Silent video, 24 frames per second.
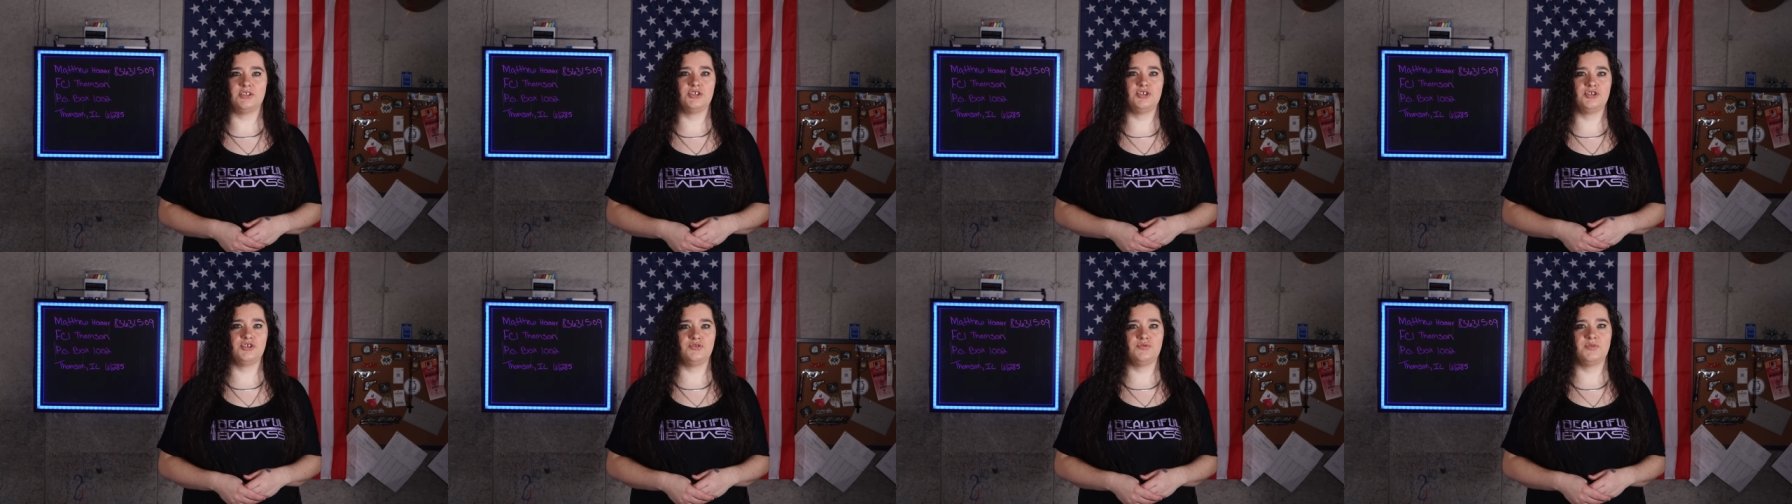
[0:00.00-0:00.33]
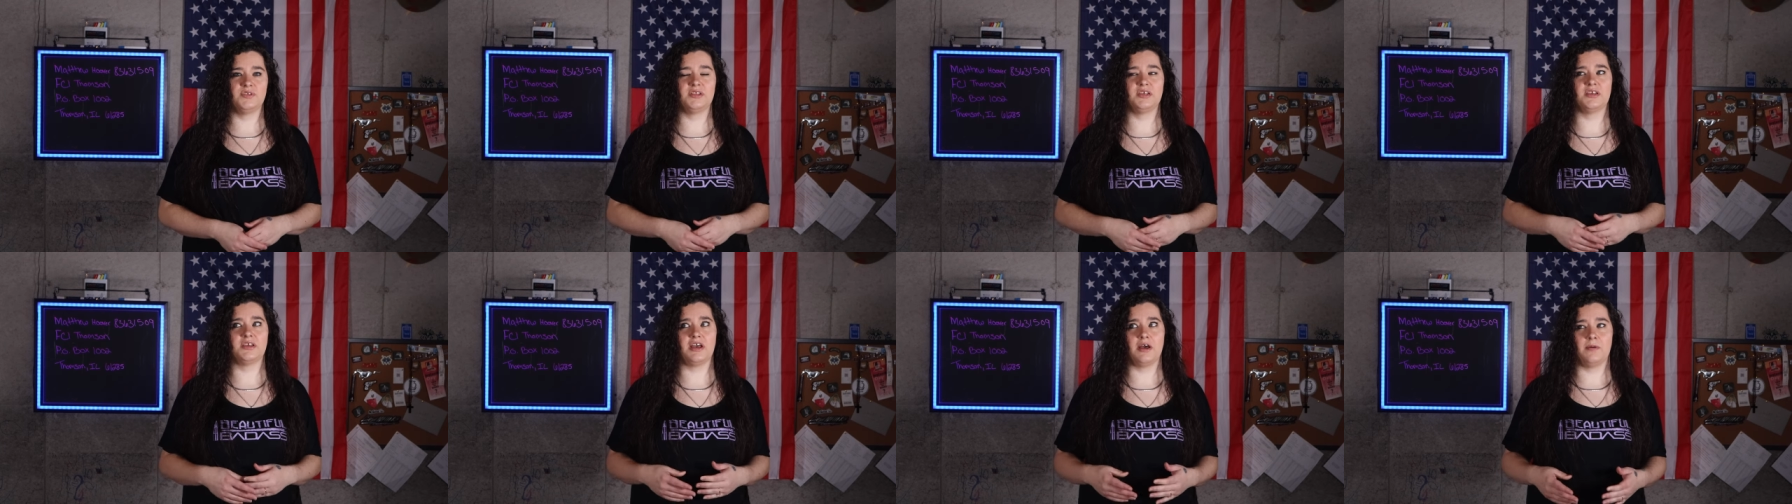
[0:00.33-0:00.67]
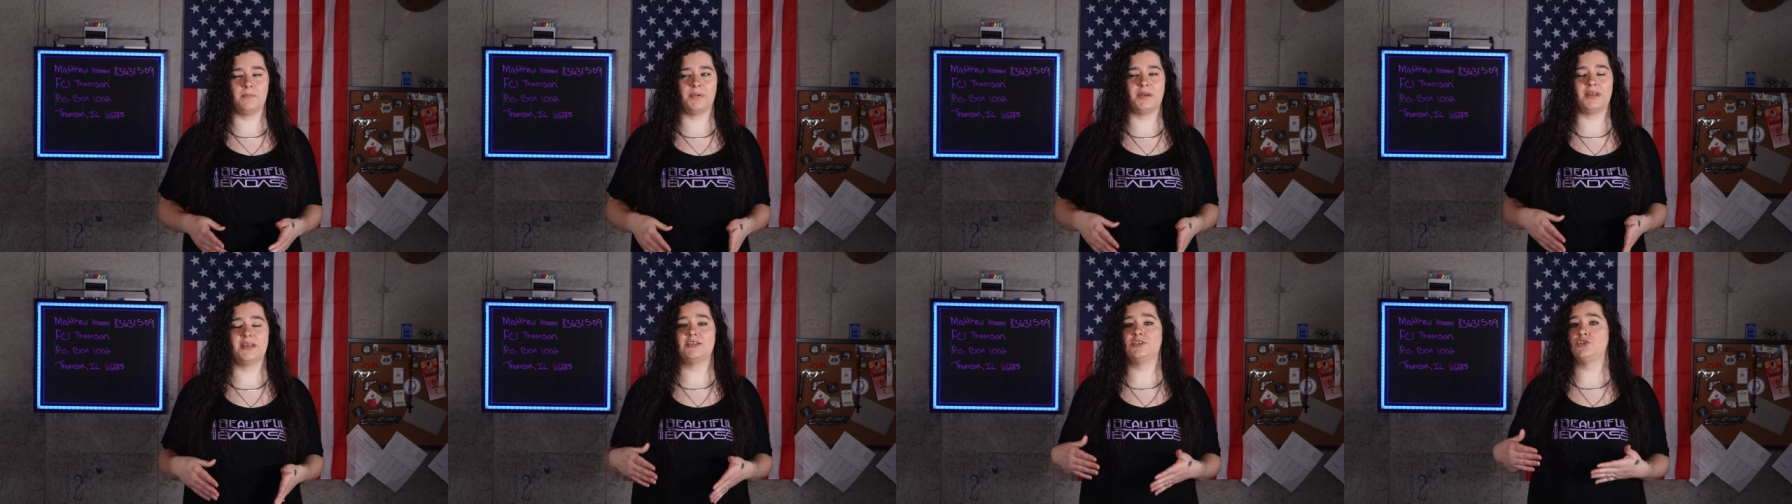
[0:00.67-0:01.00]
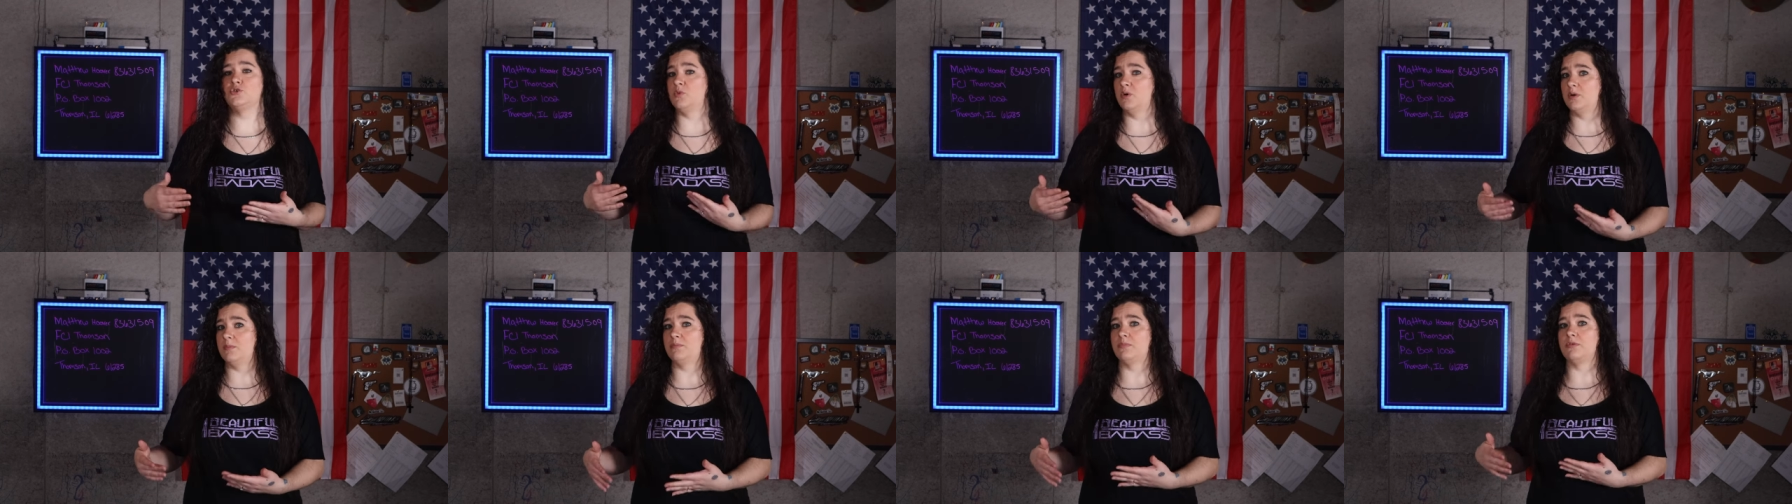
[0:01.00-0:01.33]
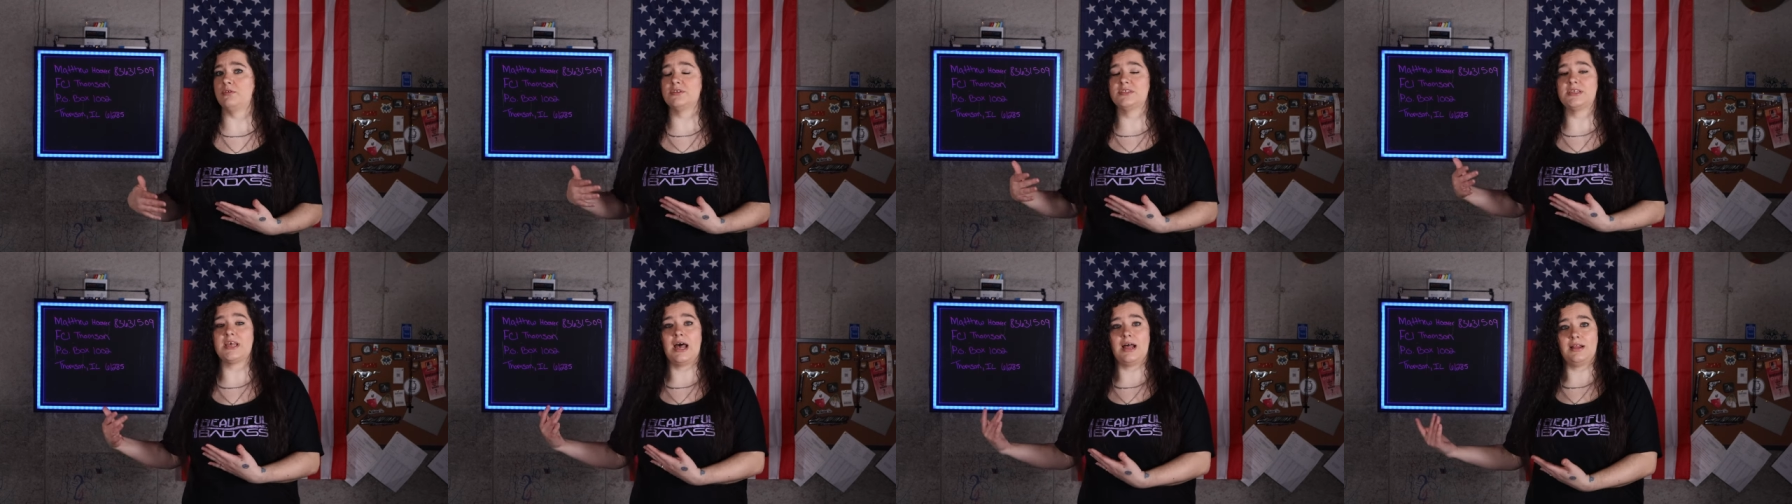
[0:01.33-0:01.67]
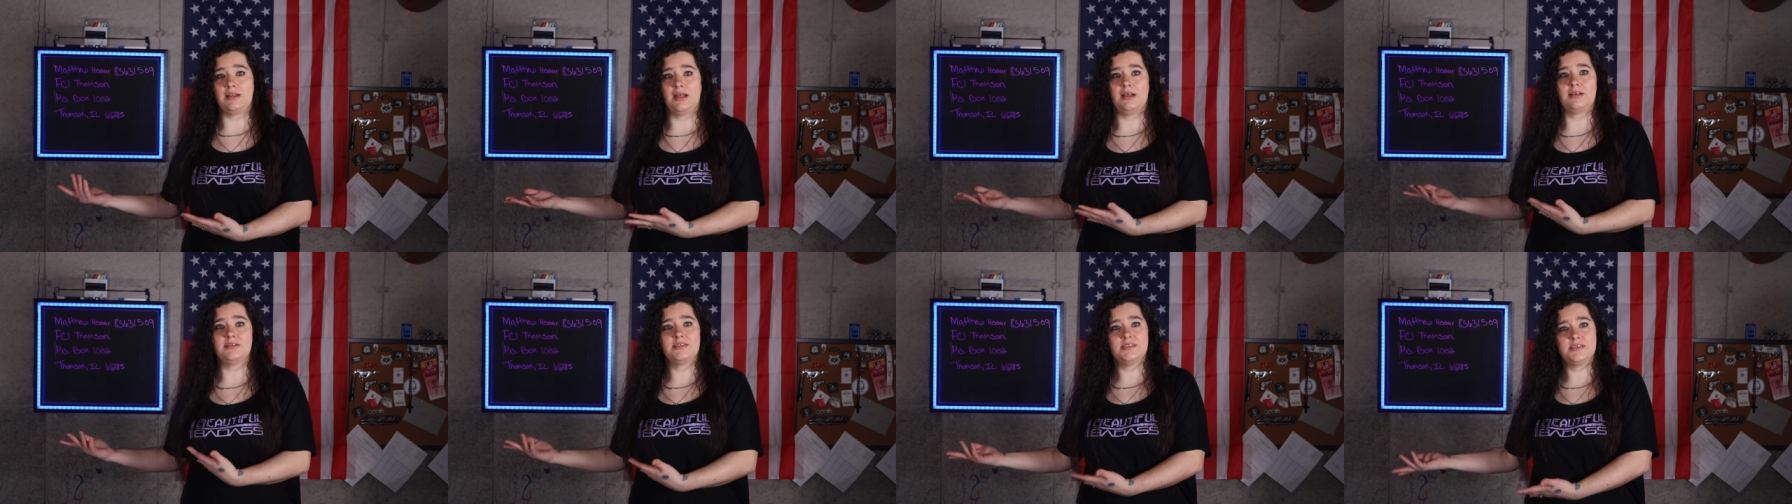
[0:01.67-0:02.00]
to do with the company Twin Bros
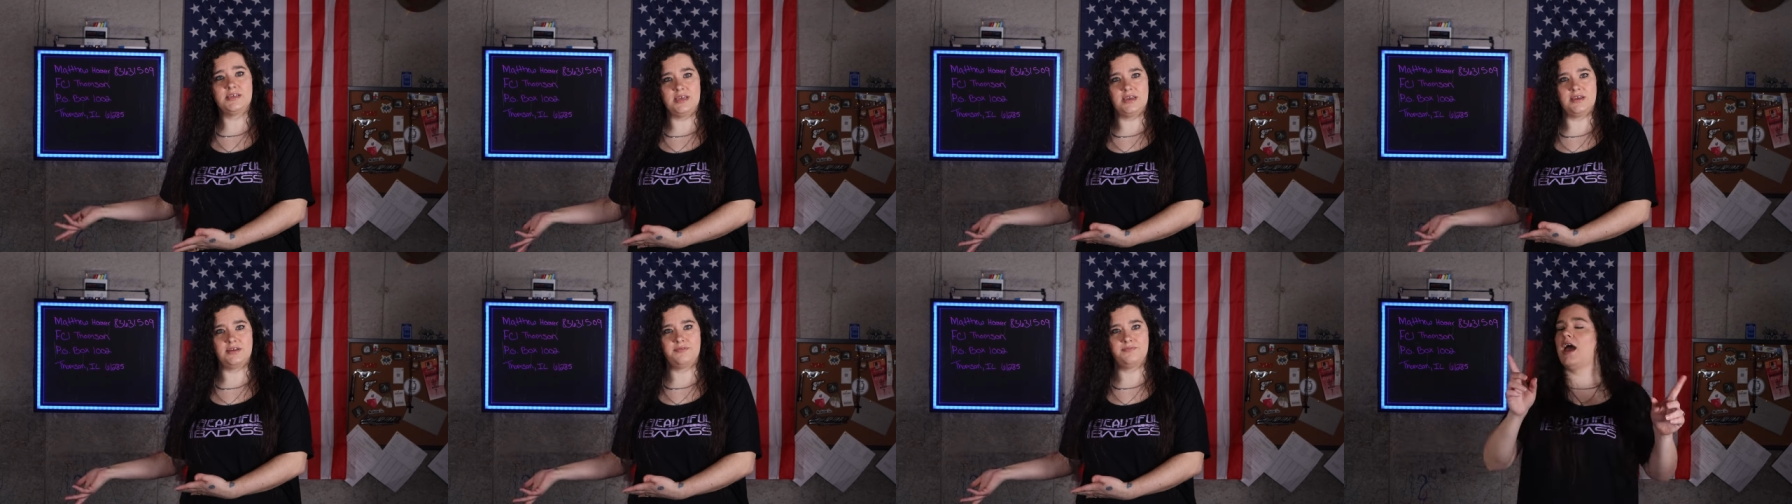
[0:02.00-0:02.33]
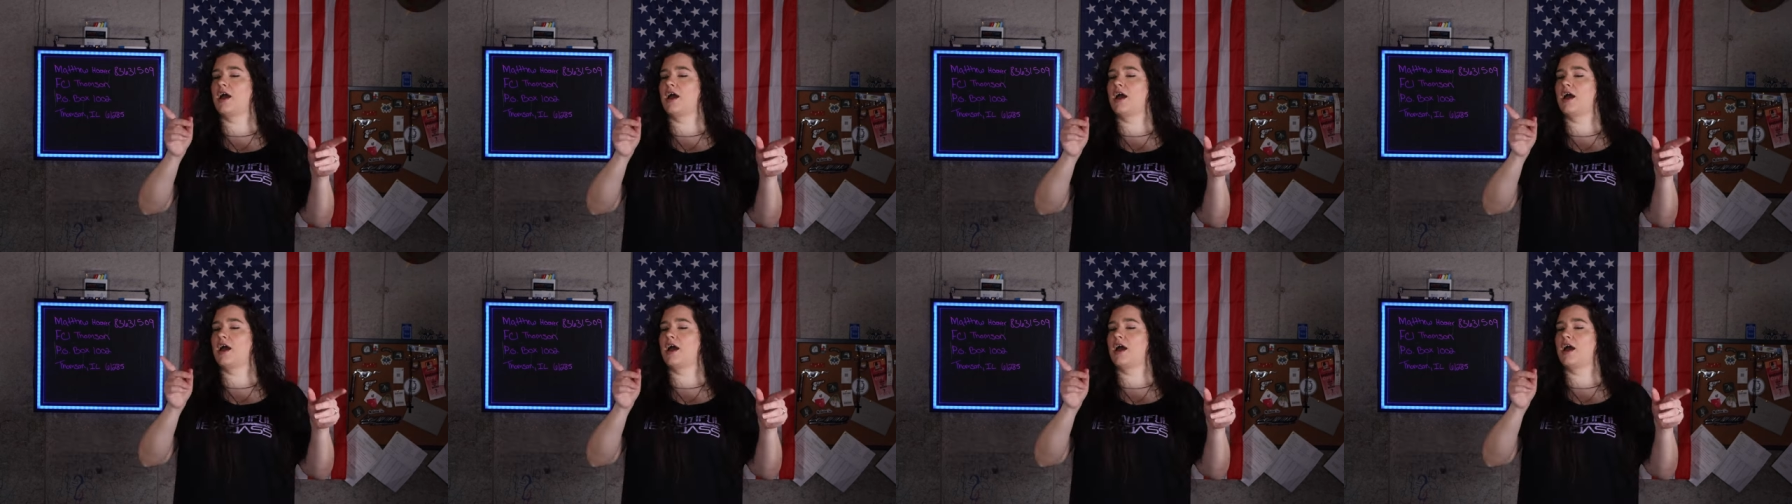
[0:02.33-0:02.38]
LLC.